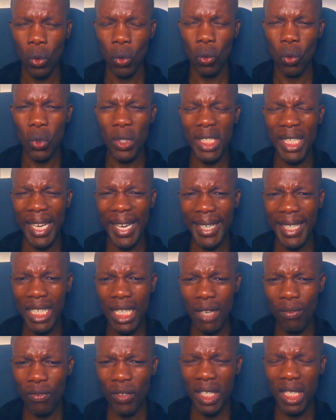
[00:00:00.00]
whose
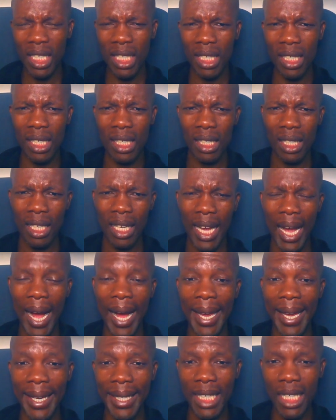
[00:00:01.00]
activities are
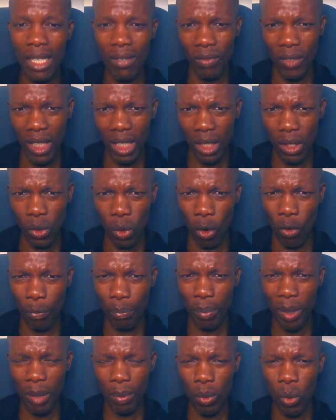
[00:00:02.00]
activities of
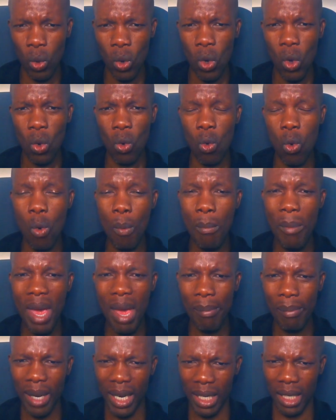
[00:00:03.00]
people who
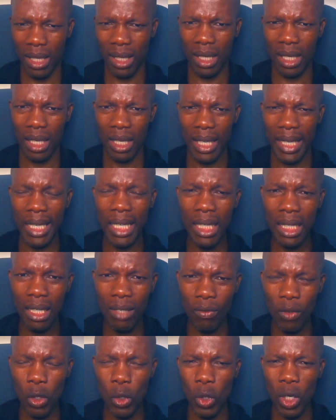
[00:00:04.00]
member it,
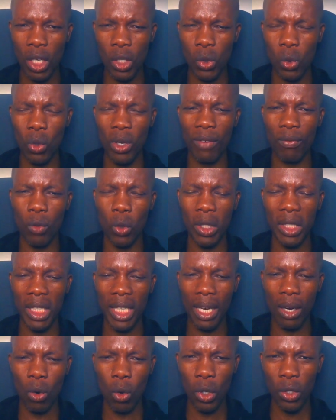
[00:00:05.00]
individuals who have got
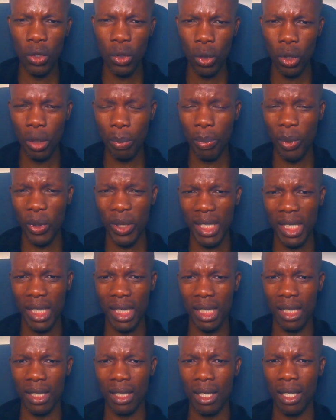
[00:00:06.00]
their own thought
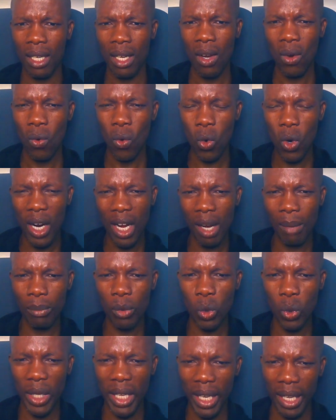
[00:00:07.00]
processes, who come
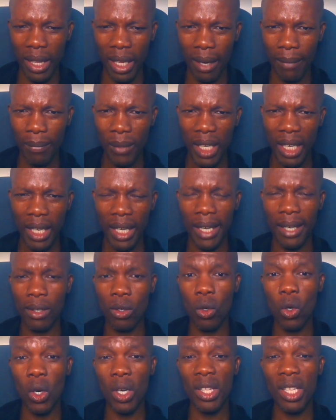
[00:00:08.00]
together and
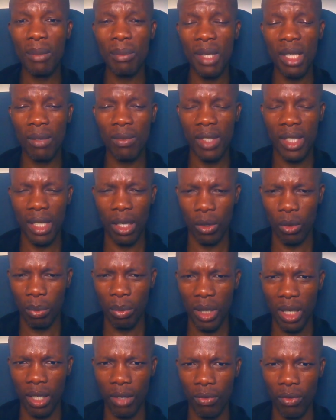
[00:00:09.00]
call themselves
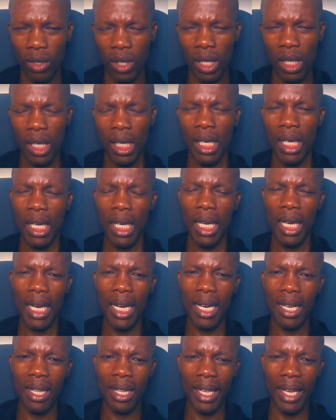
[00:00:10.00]
ZANU-P F,
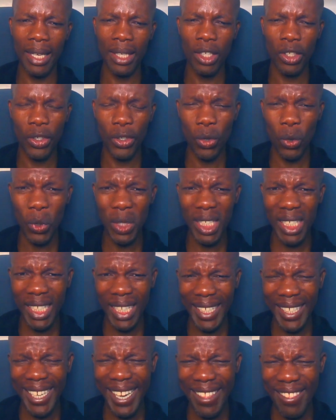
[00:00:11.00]
and then do
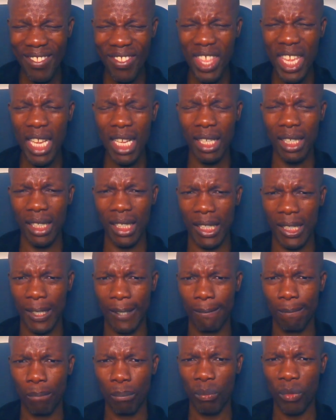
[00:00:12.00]
certain
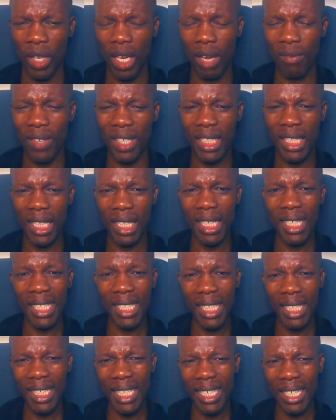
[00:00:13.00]
things, having taken
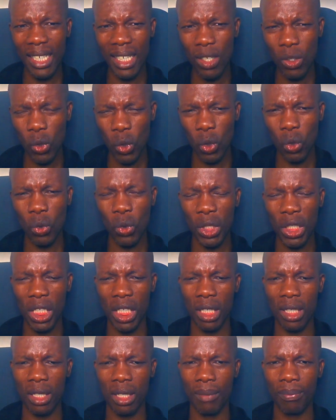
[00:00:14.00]
certain
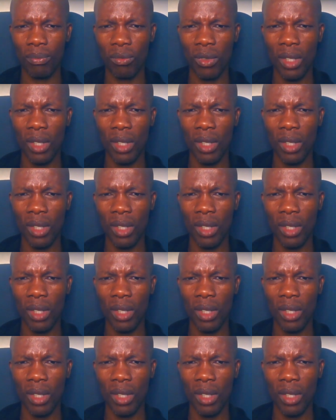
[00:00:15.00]
resolutions